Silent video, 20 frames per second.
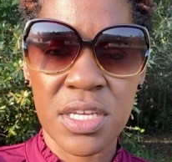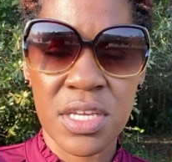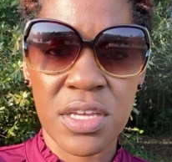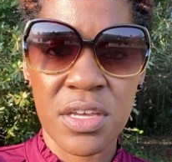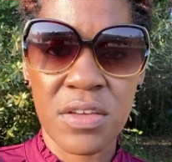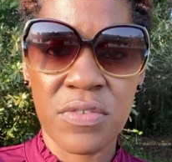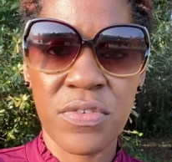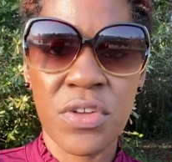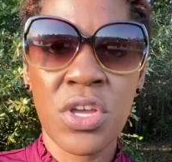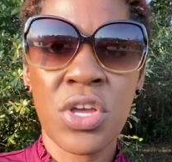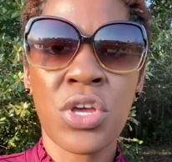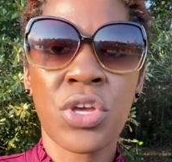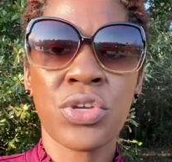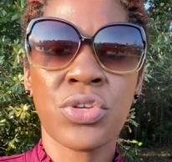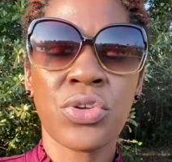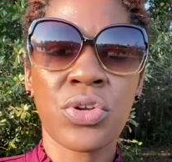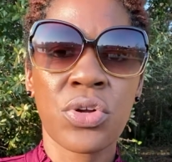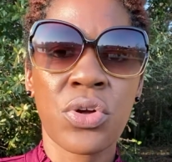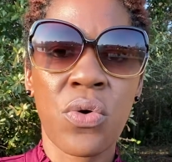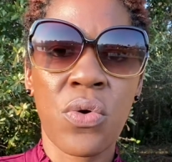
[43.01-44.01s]
if
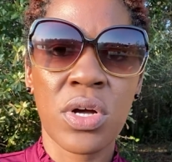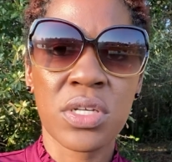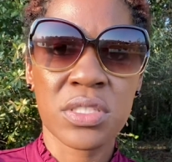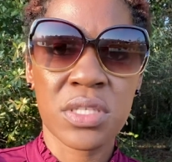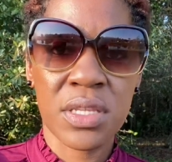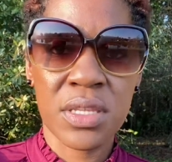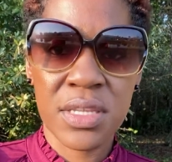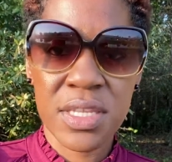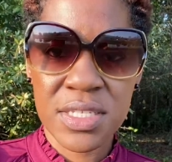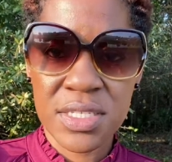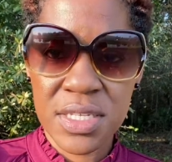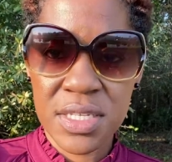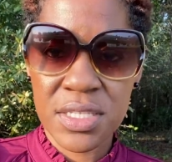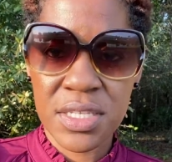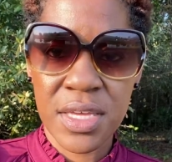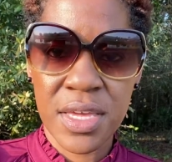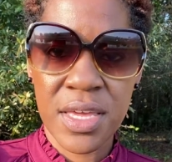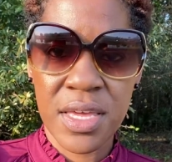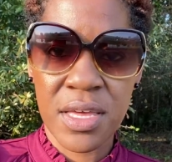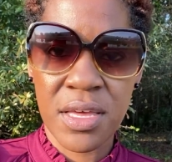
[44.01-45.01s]
you're going to listen
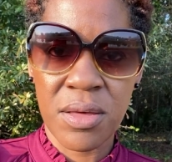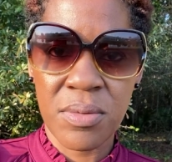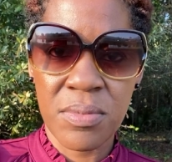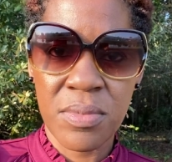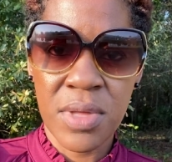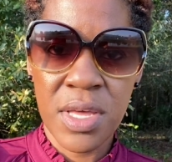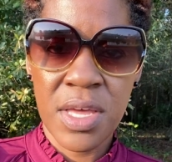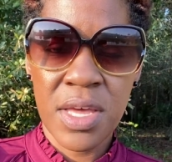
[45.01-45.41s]
to Him,